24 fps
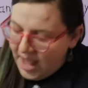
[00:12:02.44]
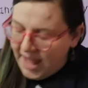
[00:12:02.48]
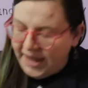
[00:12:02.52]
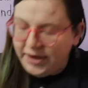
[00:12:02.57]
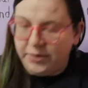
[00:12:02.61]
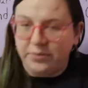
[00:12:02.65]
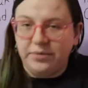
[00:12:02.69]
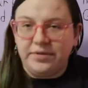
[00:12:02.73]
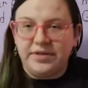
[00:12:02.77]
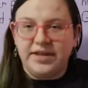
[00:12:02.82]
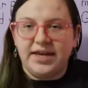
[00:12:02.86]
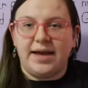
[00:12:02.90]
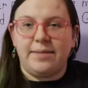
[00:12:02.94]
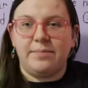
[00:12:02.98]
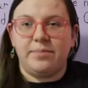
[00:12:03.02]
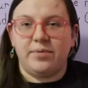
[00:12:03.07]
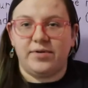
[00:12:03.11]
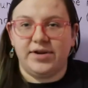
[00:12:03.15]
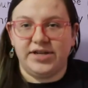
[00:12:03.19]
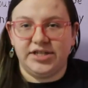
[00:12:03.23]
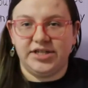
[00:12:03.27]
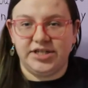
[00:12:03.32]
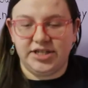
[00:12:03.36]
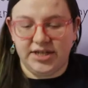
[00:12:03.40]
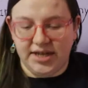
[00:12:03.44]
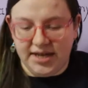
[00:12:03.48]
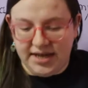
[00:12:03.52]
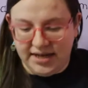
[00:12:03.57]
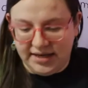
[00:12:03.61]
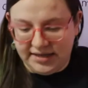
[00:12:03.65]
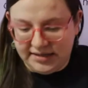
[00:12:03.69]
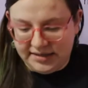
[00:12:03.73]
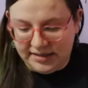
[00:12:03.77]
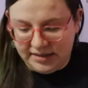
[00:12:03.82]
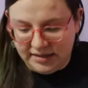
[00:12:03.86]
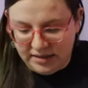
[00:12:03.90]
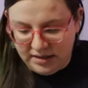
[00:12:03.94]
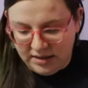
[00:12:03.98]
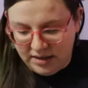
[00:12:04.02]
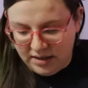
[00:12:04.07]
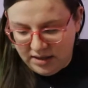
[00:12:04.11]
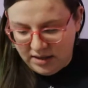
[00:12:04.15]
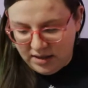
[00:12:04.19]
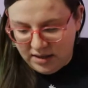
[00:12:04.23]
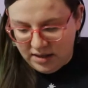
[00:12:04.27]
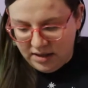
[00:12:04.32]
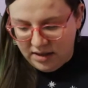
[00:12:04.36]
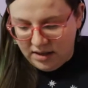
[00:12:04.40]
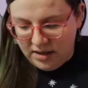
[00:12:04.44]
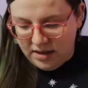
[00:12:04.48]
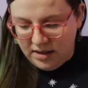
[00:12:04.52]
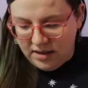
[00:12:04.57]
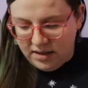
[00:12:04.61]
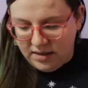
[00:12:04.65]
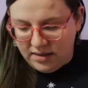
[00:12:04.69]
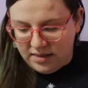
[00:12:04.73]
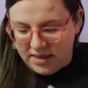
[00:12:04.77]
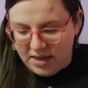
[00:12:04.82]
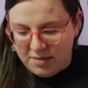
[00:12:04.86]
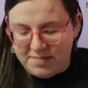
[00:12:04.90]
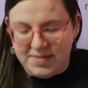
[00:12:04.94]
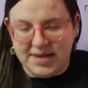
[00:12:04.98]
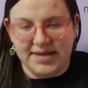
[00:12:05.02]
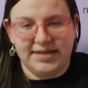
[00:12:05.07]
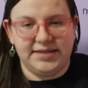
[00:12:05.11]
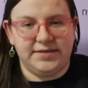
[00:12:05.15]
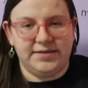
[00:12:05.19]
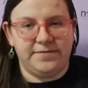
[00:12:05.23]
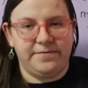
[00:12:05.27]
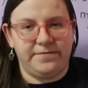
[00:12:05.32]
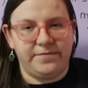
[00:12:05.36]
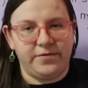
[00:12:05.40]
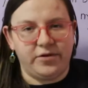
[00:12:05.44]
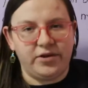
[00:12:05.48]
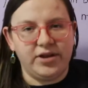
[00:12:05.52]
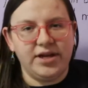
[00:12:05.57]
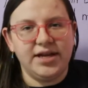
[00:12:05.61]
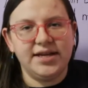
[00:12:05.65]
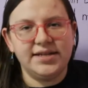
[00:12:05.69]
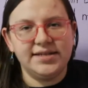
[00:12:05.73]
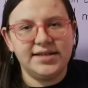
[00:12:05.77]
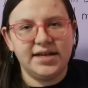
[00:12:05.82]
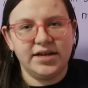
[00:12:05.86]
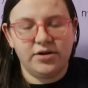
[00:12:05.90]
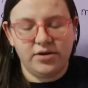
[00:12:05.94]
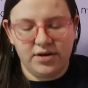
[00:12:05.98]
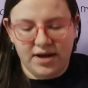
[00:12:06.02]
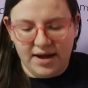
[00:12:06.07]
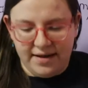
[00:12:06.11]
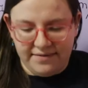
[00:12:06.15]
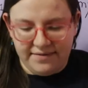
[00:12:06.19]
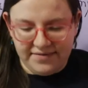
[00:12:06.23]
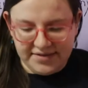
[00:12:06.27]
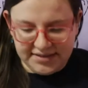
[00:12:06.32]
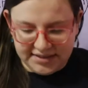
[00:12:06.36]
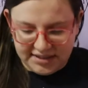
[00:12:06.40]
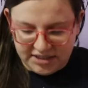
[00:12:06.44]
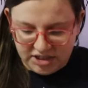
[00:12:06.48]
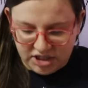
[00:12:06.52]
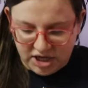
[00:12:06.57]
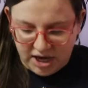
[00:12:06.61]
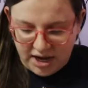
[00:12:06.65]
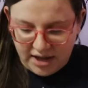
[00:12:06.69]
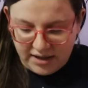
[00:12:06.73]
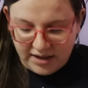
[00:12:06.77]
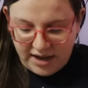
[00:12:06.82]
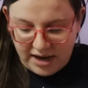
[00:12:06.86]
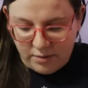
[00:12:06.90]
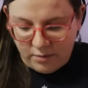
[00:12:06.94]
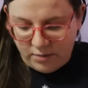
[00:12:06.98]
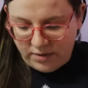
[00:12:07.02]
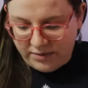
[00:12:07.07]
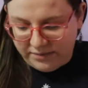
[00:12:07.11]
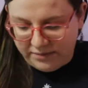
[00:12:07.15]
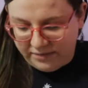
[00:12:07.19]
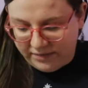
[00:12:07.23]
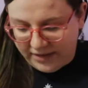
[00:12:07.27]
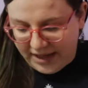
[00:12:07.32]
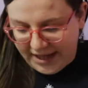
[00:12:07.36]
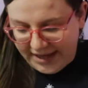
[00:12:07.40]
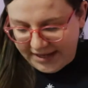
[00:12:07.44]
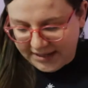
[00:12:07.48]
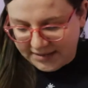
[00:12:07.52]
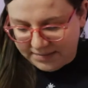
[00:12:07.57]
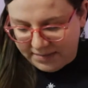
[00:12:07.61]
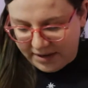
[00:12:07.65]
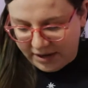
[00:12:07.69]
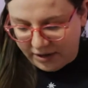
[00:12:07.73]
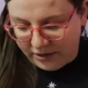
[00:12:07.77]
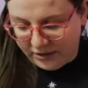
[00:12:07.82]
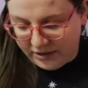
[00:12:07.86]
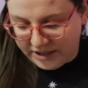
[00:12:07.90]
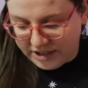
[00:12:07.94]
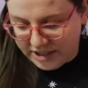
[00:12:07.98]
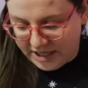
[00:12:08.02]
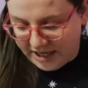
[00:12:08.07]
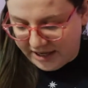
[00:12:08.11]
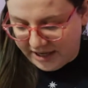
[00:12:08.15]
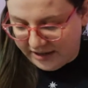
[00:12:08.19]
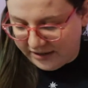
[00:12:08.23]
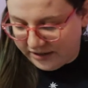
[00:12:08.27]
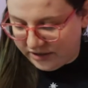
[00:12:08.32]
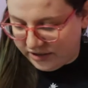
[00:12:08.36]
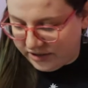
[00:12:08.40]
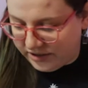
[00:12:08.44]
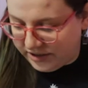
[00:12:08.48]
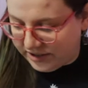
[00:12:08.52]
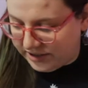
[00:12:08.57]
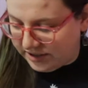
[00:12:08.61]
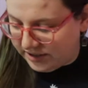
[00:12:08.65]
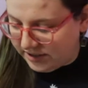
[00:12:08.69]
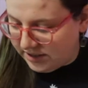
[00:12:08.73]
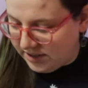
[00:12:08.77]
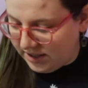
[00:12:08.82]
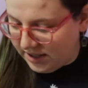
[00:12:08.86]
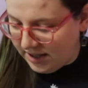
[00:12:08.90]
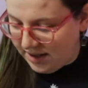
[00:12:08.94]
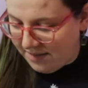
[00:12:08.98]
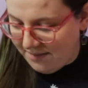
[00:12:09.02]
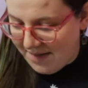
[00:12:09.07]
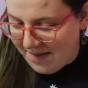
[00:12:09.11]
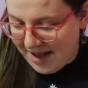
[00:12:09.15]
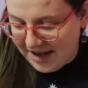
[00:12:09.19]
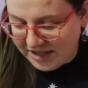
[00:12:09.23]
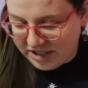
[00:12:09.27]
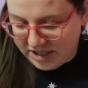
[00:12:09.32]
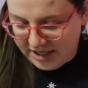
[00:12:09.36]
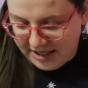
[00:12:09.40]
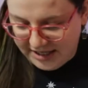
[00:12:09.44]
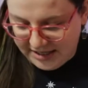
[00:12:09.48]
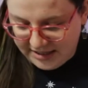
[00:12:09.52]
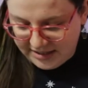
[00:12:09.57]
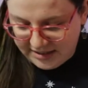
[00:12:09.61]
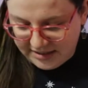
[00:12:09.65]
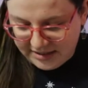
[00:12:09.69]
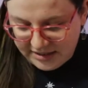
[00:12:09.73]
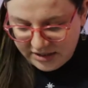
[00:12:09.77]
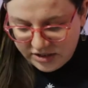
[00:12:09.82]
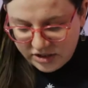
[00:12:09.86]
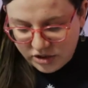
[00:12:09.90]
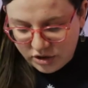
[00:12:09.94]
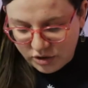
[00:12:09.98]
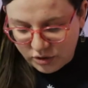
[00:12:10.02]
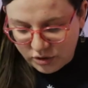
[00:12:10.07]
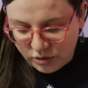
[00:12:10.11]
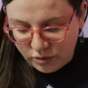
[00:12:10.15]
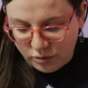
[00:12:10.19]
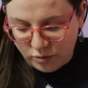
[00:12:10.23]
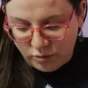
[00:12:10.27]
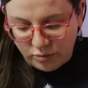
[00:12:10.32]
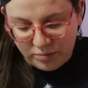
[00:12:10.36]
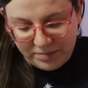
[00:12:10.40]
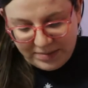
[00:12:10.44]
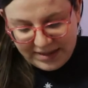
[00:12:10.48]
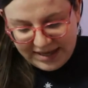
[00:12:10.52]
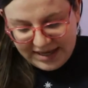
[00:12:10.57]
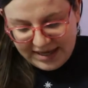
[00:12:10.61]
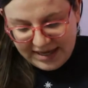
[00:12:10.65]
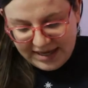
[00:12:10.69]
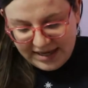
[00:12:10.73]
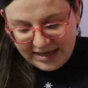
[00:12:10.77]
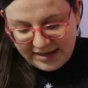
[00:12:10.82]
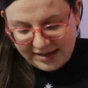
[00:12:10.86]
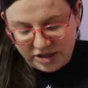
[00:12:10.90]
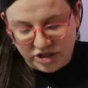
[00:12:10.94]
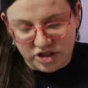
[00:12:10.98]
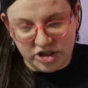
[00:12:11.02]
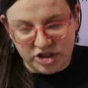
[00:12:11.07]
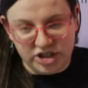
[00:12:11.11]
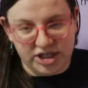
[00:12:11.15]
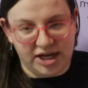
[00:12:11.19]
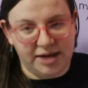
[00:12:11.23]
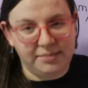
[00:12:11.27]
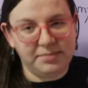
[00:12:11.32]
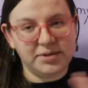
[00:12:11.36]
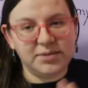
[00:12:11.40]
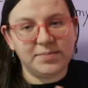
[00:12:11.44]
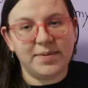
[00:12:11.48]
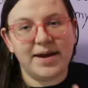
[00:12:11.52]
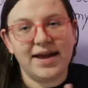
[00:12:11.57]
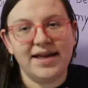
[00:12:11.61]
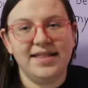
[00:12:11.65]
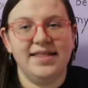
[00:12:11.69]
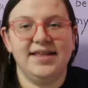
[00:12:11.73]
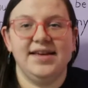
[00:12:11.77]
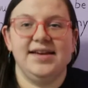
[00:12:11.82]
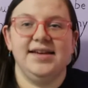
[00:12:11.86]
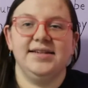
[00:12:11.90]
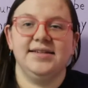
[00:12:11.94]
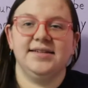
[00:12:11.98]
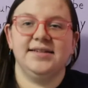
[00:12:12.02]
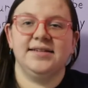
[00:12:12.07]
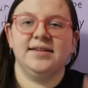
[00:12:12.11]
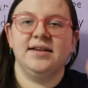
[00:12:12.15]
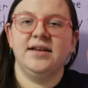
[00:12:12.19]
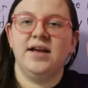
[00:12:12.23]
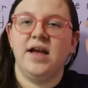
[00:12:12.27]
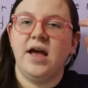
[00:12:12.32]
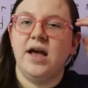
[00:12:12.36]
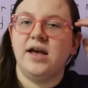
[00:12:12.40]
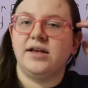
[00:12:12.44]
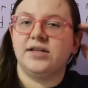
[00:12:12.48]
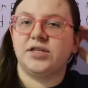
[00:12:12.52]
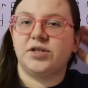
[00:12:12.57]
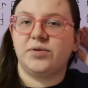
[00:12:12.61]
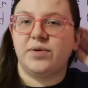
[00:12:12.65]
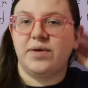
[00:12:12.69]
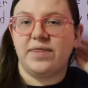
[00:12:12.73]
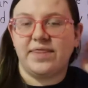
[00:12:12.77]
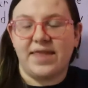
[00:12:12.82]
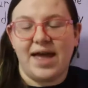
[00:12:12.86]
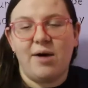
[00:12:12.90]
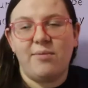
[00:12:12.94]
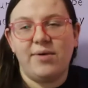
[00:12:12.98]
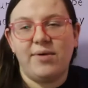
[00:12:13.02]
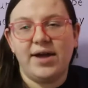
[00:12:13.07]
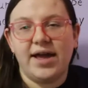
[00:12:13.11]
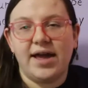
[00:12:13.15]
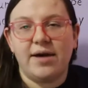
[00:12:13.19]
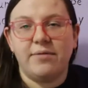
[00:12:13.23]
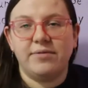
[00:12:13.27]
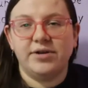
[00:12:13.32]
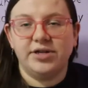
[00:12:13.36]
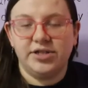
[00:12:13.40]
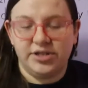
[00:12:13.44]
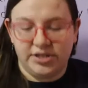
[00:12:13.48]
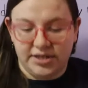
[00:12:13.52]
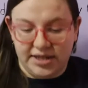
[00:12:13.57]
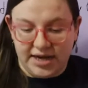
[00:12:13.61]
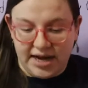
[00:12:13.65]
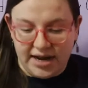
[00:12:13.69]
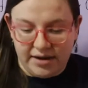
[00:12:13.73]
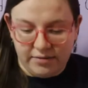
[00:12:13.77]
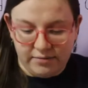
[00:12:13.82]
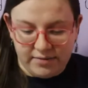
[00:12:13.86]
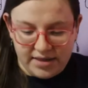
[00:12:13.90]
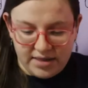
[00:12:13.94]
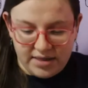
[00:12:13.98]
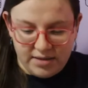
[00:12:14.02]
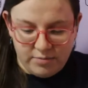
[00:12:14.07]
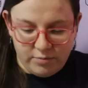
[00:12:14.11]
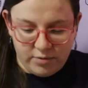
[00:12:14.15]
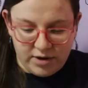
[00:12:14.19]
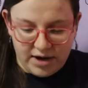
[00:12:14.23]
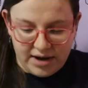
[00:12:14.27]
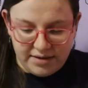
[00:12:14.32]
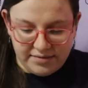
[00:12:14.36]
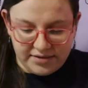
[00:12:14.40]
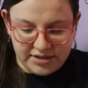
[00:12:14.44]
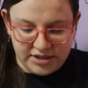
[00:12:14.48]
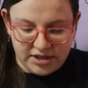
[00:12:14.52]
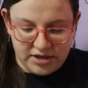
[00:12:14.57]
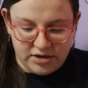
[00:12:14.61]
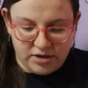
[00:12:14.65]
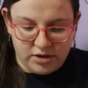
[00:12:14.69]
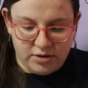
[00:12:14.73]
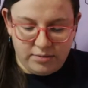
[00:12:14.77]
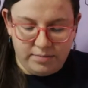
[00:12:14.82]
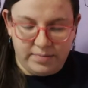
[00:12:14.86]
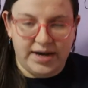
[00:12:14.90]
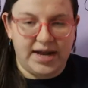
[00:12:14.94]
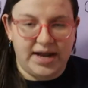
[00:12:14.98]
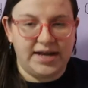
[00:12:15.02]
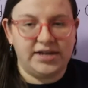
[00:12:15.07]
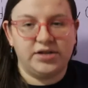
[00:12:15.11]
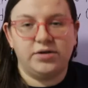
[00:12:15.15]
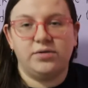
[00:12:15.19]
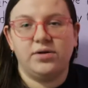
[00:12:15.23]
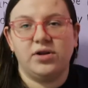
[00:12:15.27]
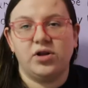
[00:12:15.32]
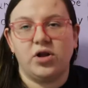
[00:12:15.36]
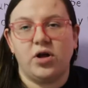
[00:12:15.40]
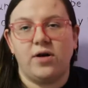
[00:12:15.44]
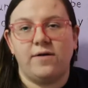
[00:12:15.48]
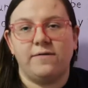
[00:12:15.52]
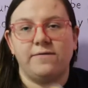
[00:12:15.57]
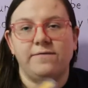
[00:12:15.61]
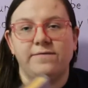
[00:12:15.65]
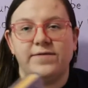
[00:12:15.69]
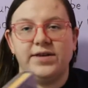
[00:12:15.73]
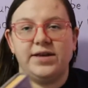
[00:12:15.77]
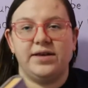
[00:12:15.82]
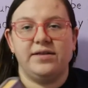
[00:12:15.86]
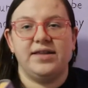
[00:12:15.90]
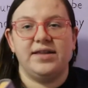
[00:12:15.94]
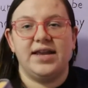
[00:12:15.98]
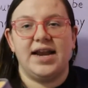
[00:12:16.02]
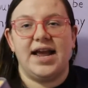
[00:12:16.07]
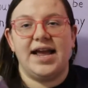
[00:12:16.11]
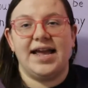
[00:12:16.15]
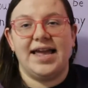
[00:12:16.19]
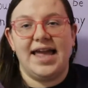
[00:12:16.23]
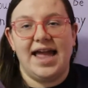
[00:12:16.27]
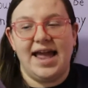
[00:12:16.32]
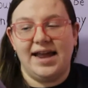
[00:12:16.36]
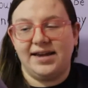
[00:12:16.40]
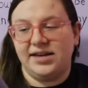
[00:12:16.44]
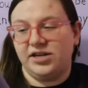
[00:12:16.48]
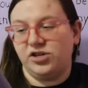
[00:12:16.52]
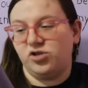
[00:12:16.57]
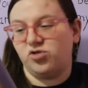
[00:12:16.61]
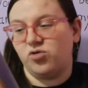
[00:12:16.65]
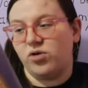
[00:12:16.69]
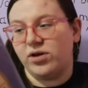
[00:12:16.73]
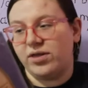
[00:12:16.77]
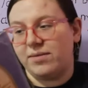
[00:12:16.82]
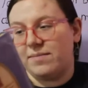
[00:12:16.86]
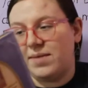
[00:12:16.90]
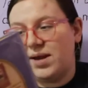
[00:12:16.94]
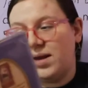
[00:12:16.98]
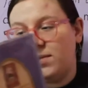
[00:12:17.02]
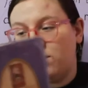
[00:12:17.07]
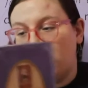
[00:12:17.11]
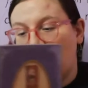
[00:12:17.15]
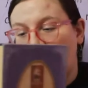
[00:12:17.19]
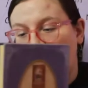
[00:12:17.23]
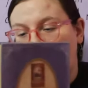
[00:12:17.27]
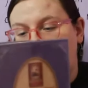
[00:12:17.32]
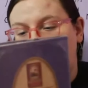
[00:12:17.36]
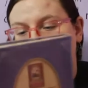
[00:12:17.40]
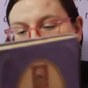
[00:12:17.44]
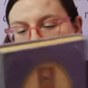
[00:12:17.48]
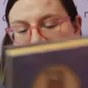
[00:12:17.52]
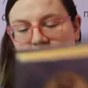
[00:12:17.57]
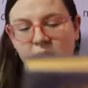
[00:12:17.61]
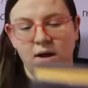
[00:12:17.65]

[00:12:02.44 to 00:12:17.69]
I don't think I appreciate them as fully as I could have as a child. I would have liked my early childhood imaginings to be shaped by these. So in that way, I wish that I had read them when I was younger, but I don't at all feel that I can't enjoy them anymore.